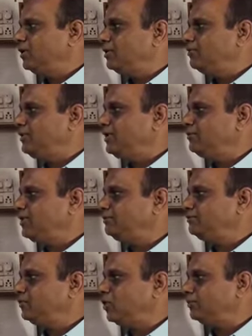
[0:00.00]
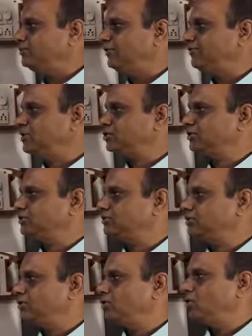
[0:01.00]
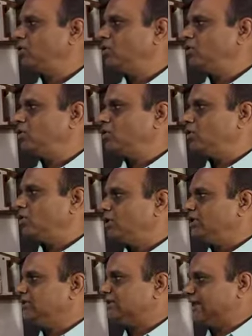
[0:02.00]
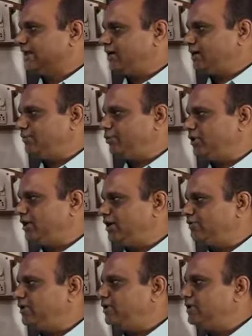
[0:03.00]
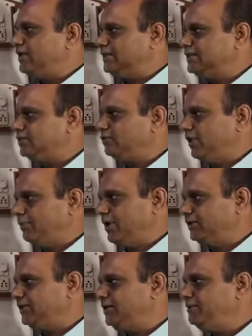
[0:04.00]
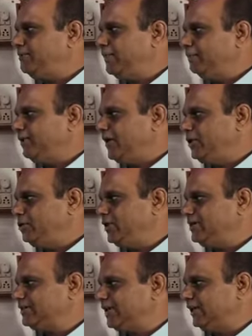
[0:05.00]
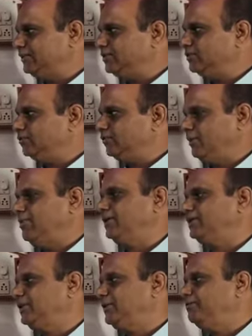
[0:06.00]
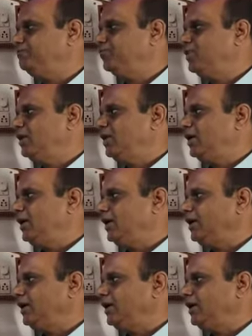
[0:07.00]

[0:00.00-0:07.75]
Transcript: Minimum of the function in the second component interval is 1 by 3 into its length 1 by 3.